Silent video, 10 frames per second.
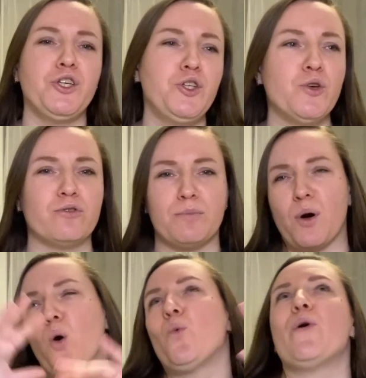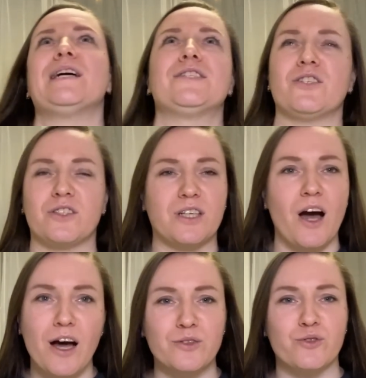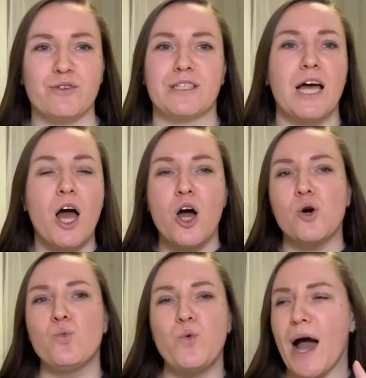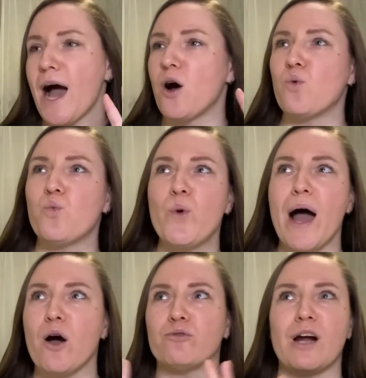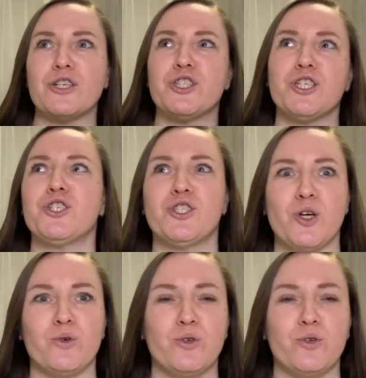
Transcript: Europe, or Western countries. Wow, Russia is so